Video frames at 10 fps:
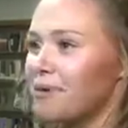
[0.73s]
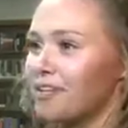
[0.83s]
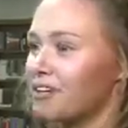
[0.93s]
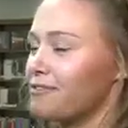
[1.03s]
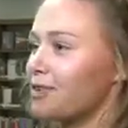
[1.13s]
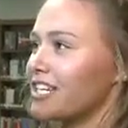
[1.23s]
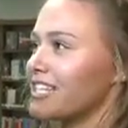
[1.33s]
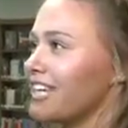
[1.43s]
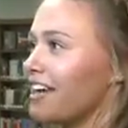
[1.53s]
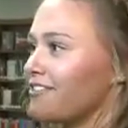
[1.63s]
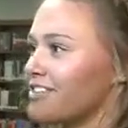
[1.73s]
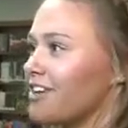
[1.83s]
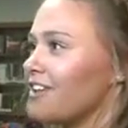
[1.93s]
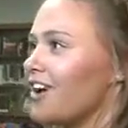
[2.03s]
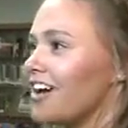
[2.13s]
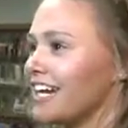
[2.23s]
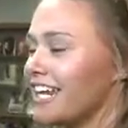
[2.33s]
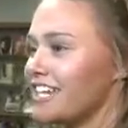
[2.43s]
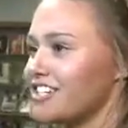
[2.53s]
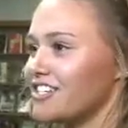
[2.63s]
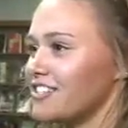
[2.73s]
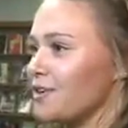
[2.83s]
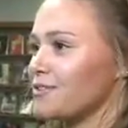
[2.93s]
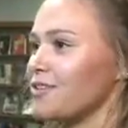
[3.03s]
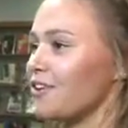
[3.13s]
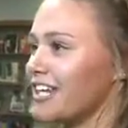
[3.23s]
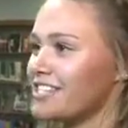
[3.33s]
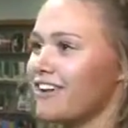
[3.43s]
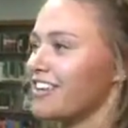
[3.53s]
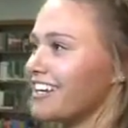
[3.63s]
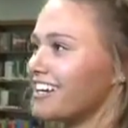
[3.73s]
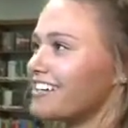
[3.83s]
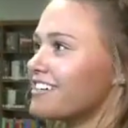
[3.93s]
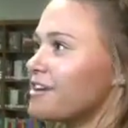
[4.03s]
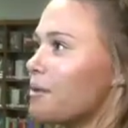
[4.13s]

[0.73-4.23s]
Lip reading: I've been looking forward to this day for so long, and it's just so surreal that it's finally here.